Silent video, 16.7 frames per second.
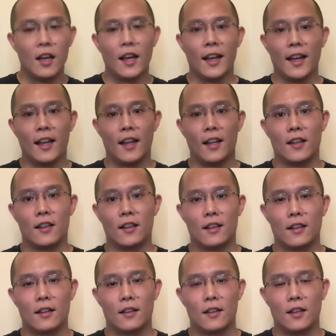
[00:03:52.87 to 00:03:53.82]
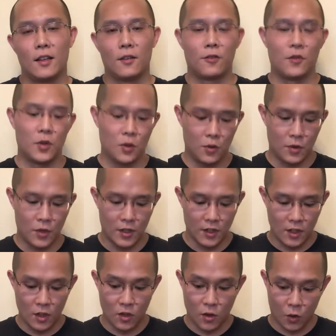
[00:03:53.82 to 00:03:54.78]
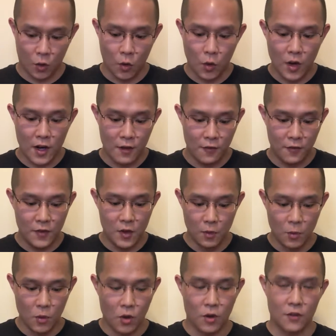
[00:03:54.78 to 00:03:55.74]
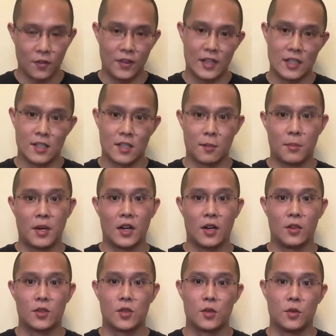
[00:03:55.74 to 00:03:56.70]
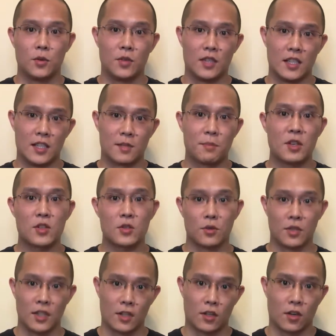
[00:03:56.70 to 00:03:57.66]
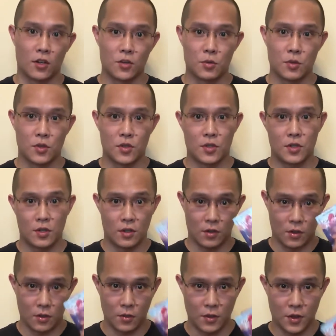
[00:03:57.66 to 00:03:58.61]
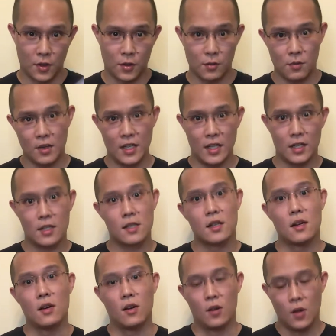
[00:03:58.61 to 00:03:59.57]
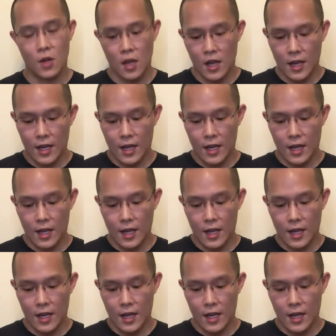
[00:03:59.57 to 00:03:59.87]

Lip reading: And there are quite a few more of these compared to the specialty cards, which are only 3. So